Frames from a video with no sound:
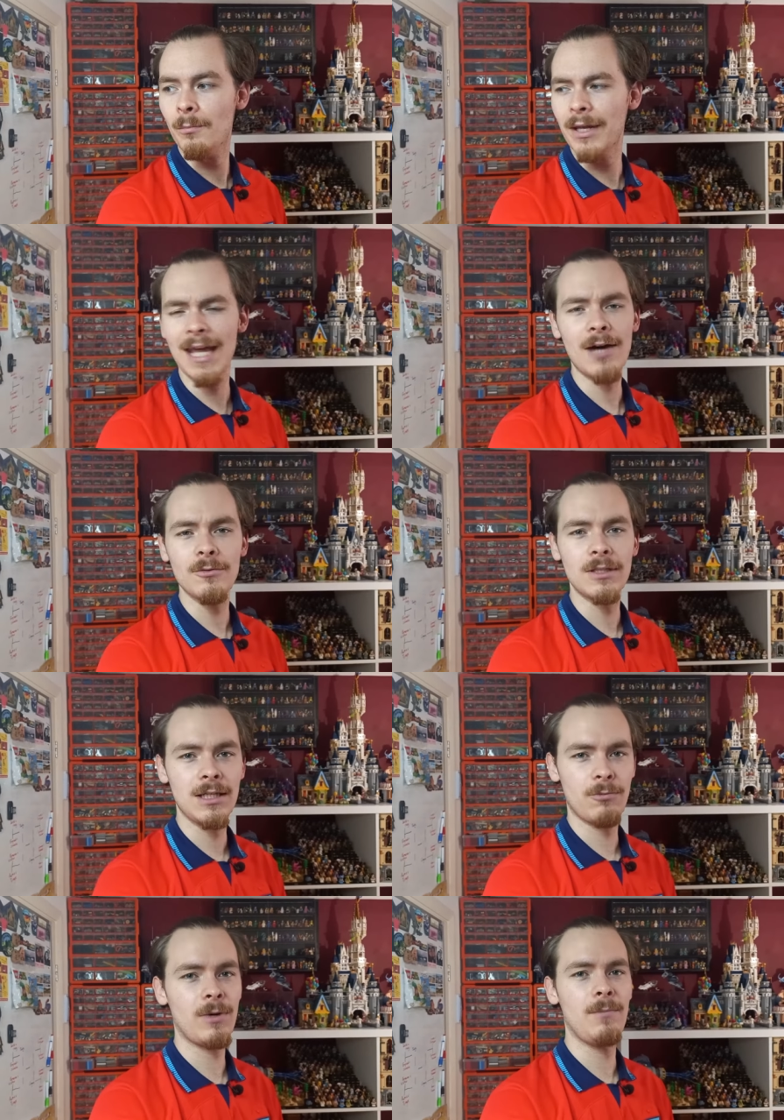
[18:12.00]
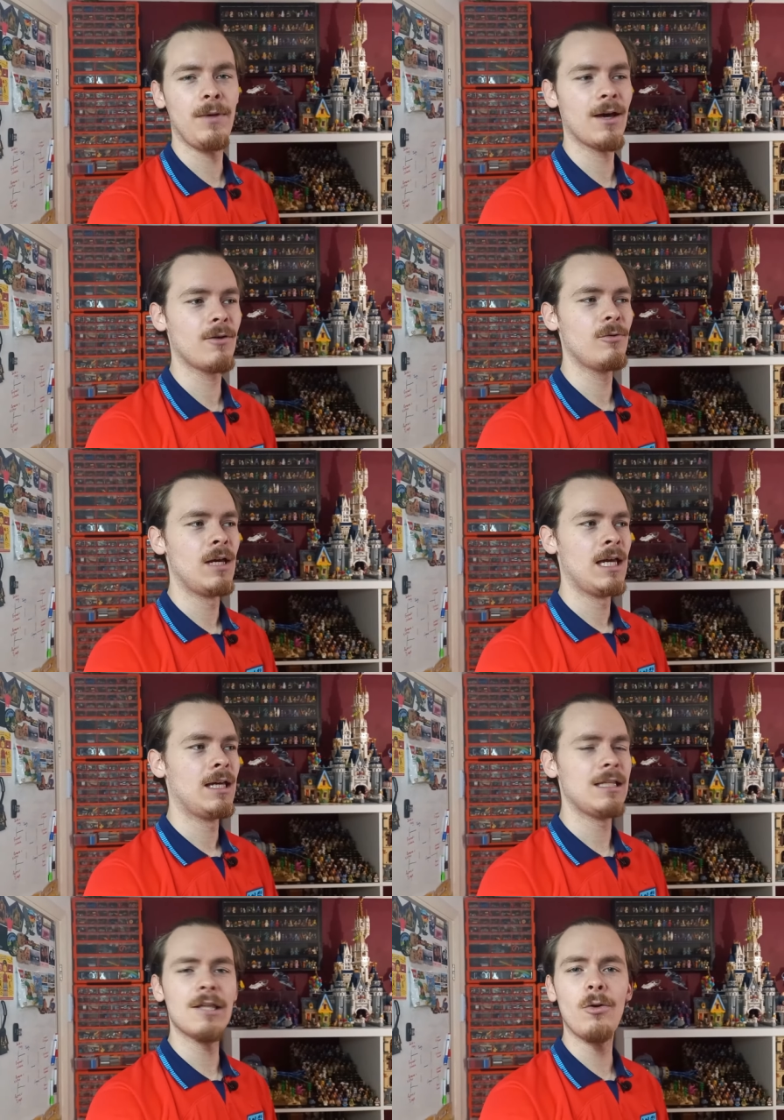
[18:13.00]
But now C3PO
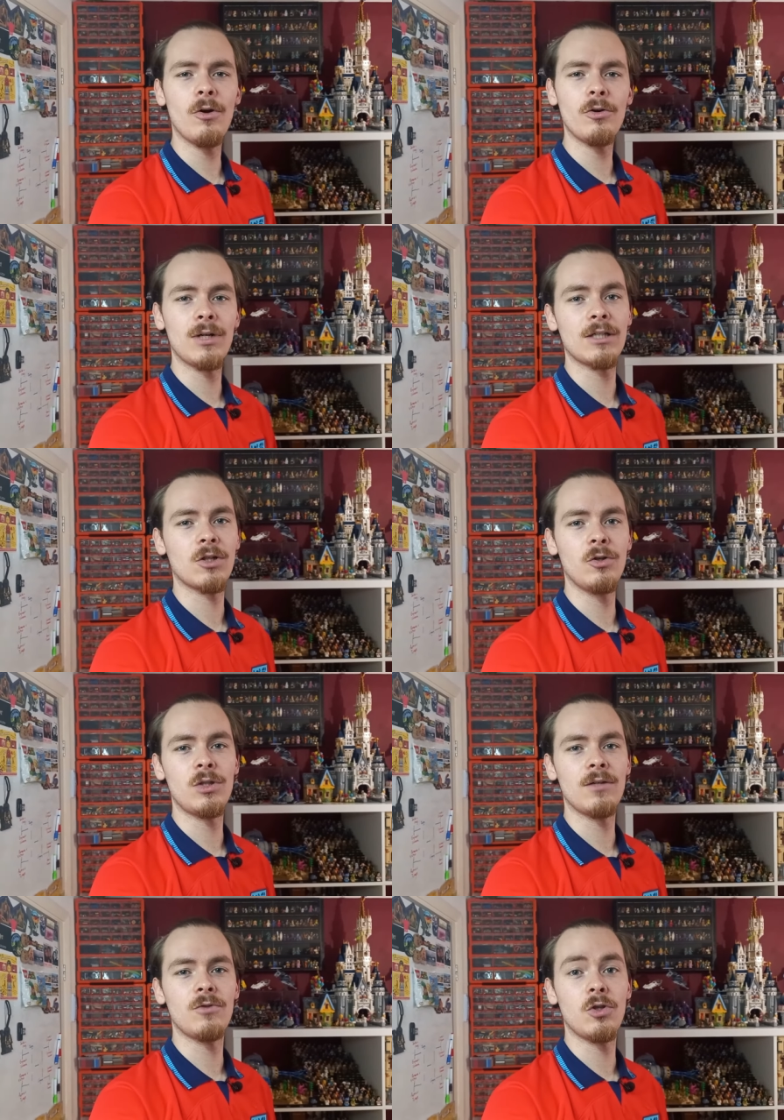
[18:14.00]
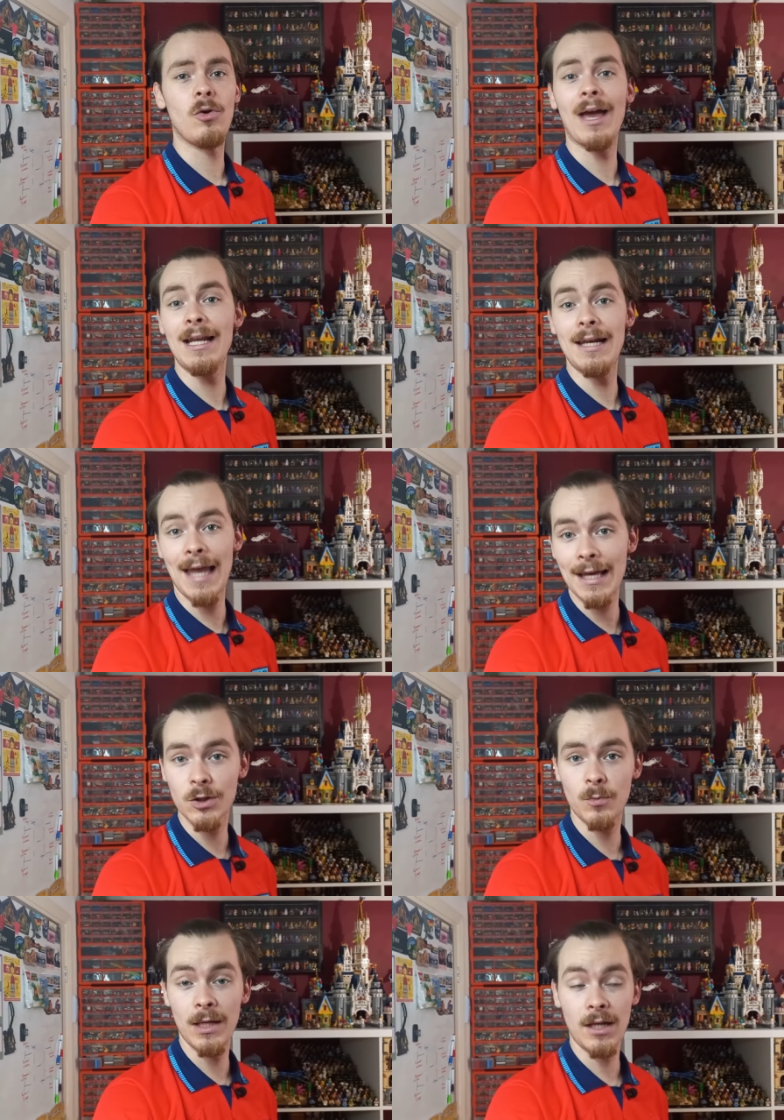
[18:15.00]
is no longer exclusive to a land
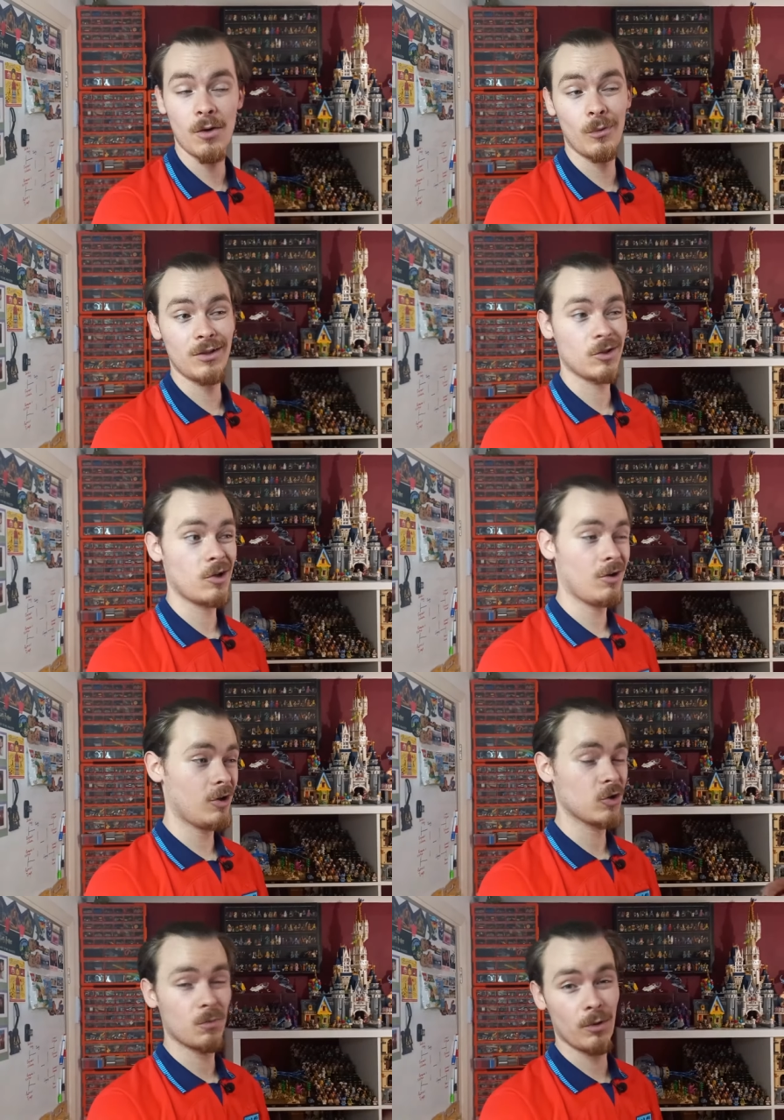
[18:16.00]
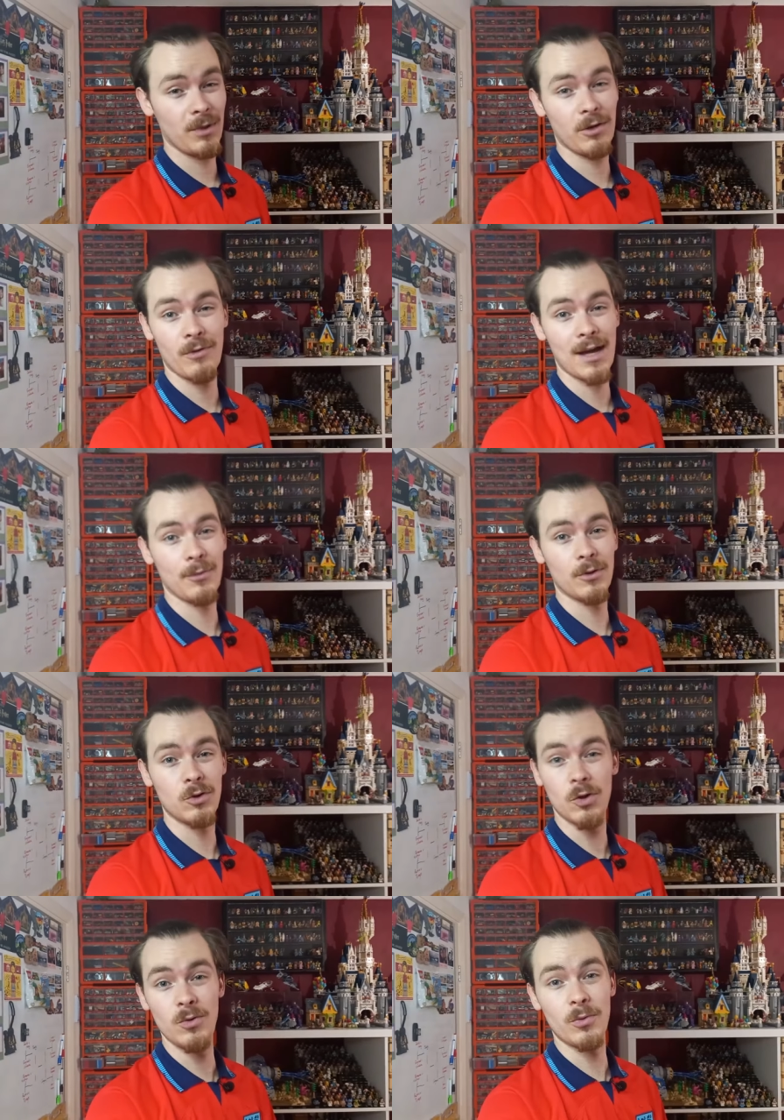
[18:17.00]
speeder, which costs probably around the
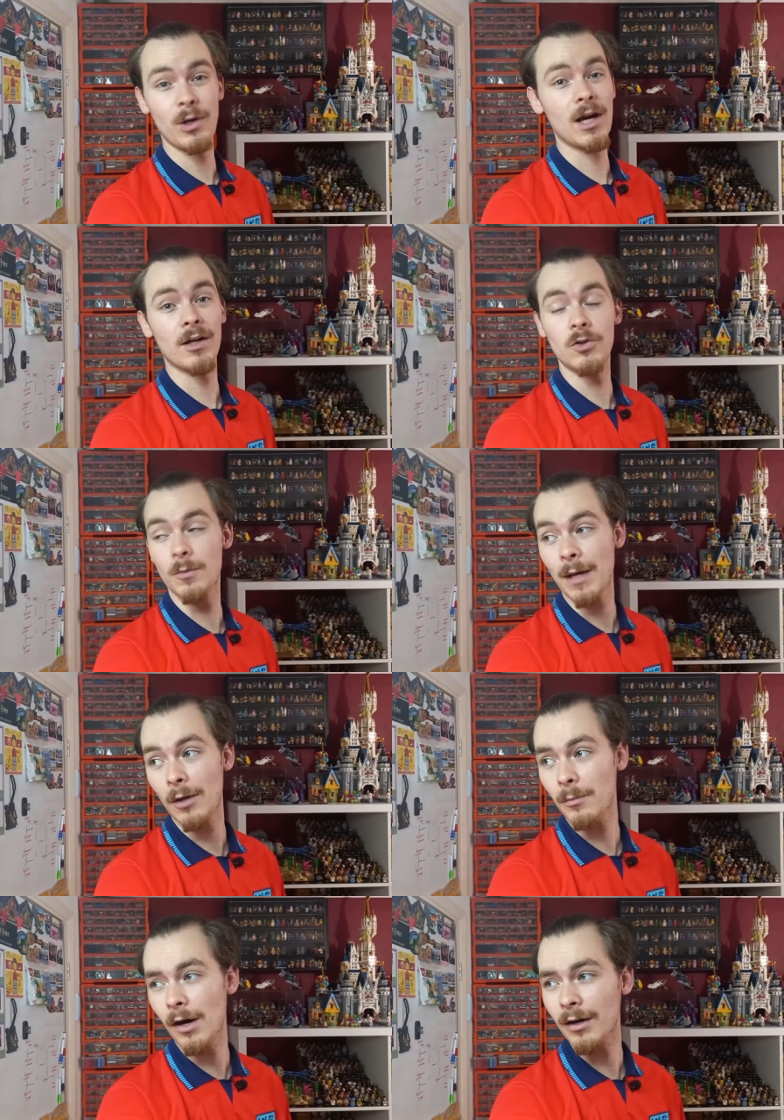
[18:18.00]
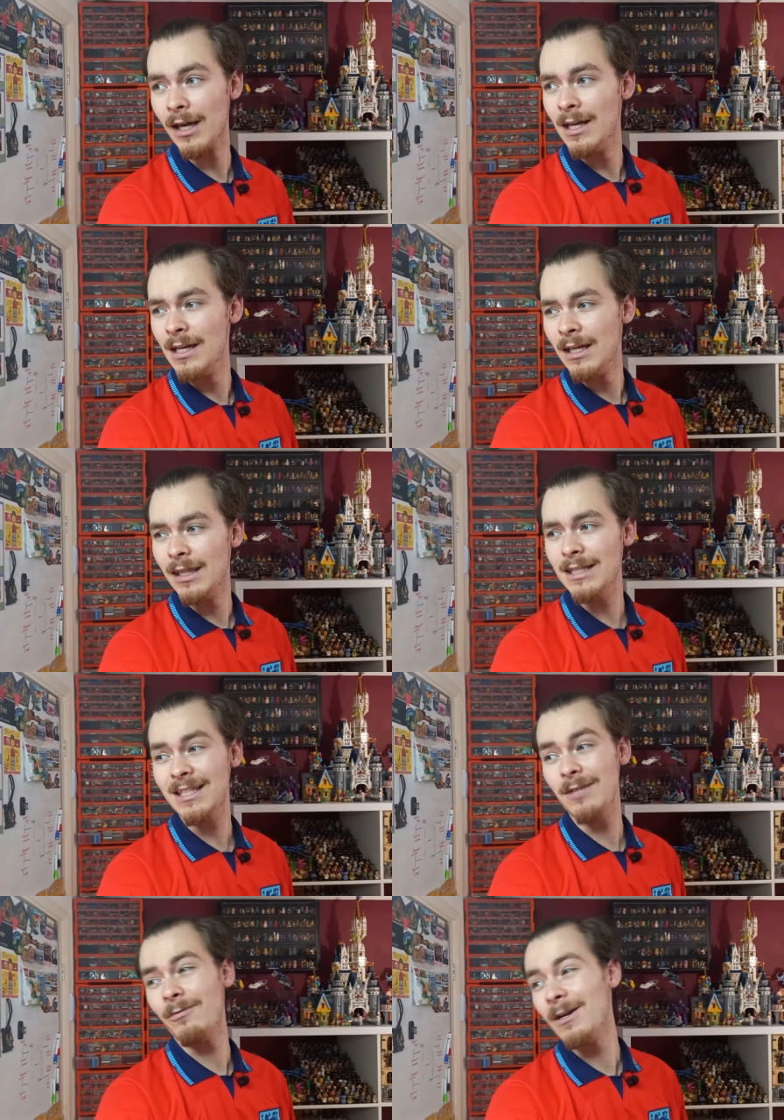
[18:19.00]
two, three hundred pound mark. This
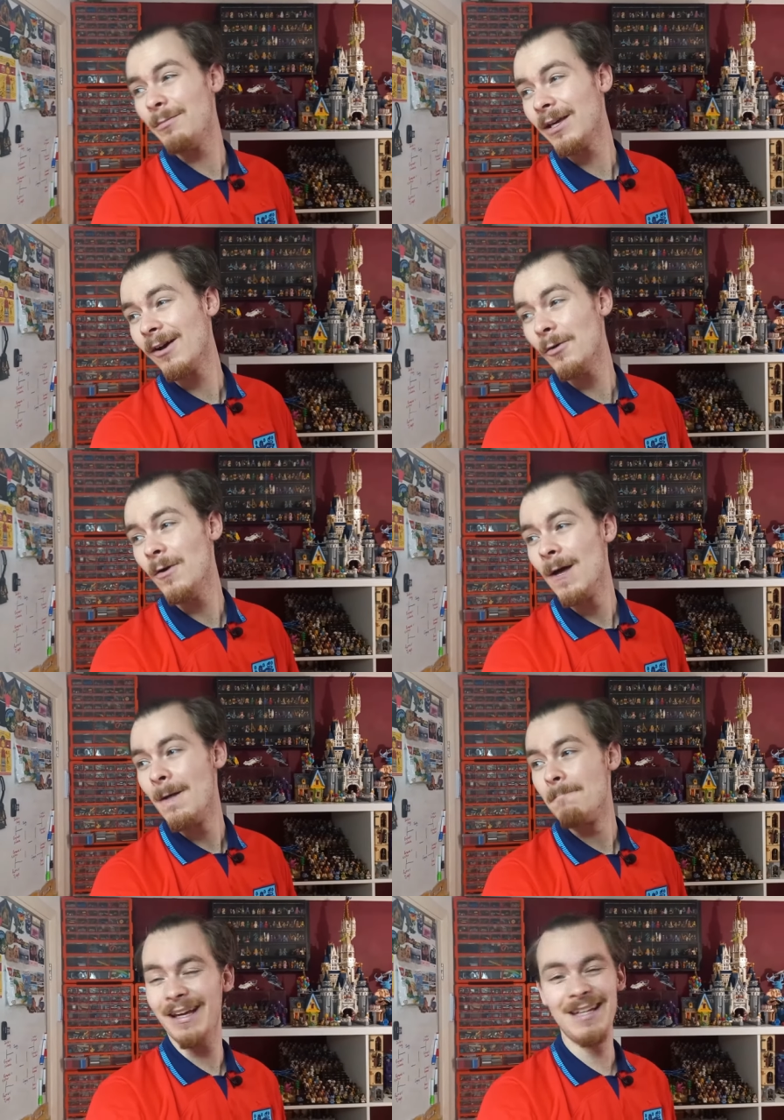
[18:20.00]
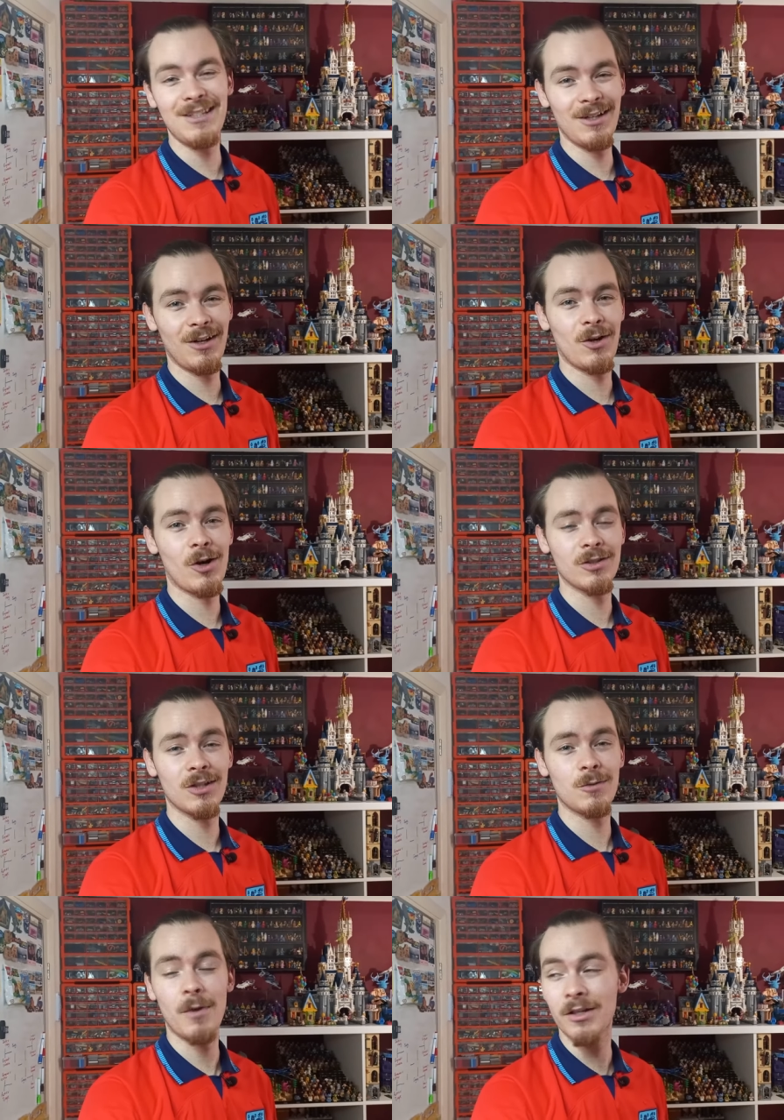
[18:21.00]
C3PO isn't gonna cost
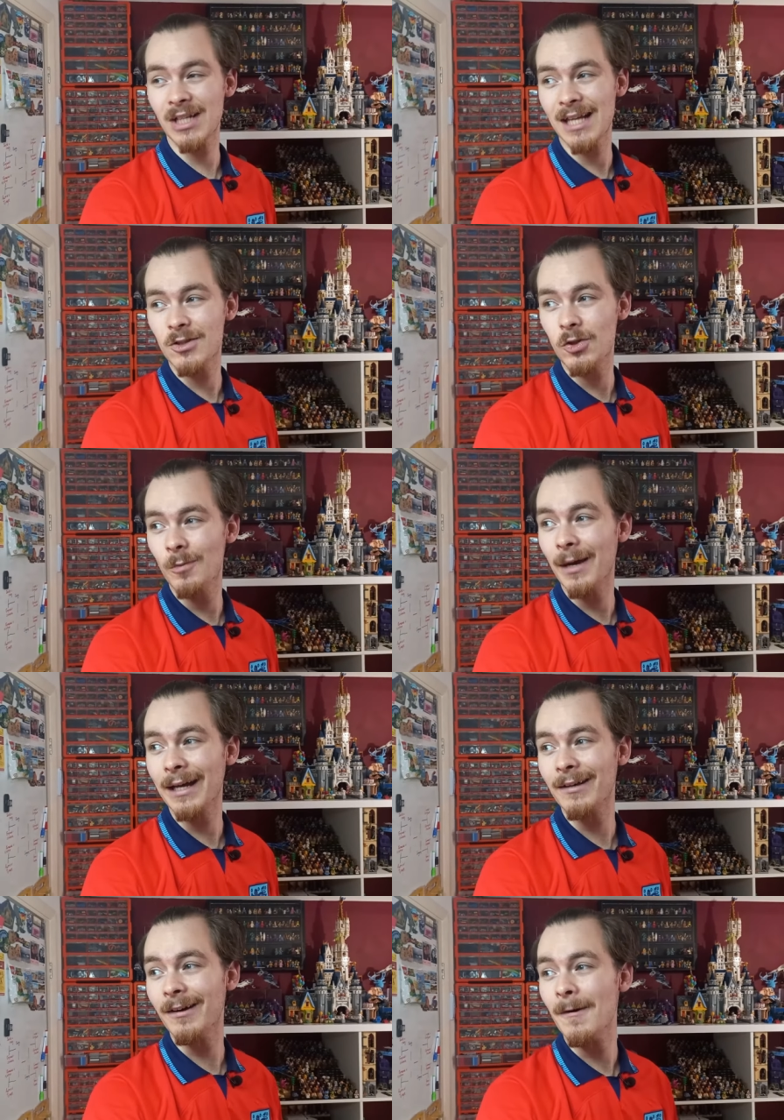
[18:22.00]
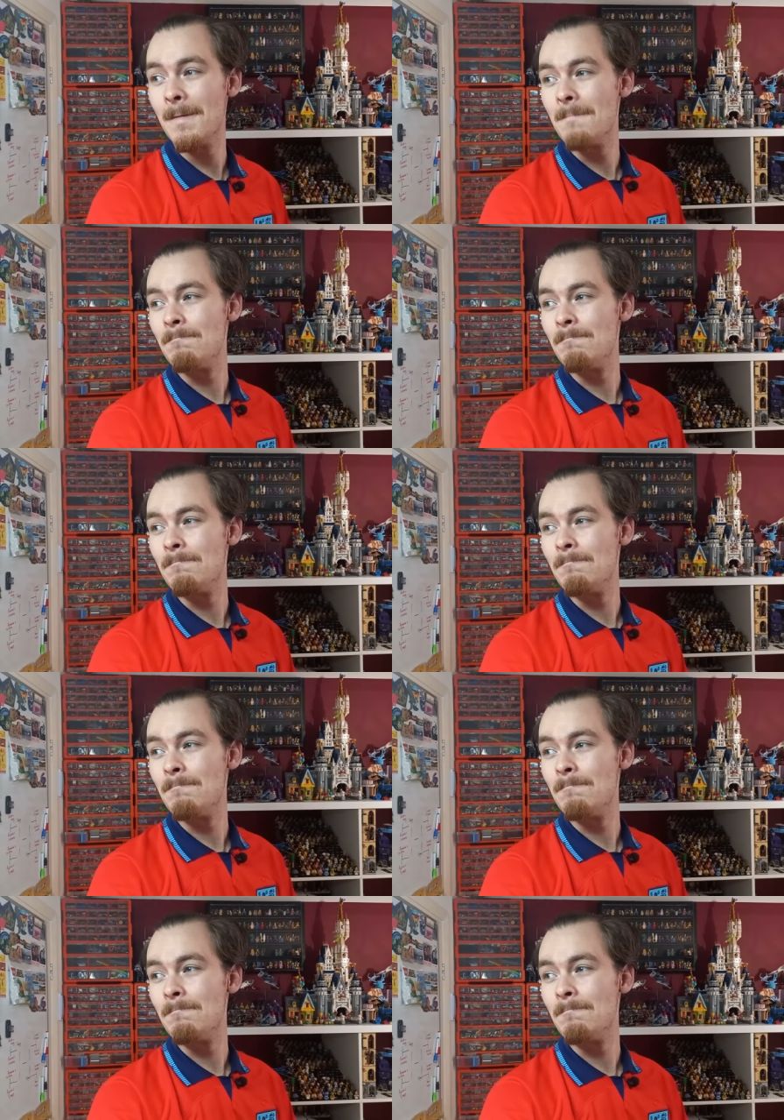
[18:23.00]
as much as Chewbacca.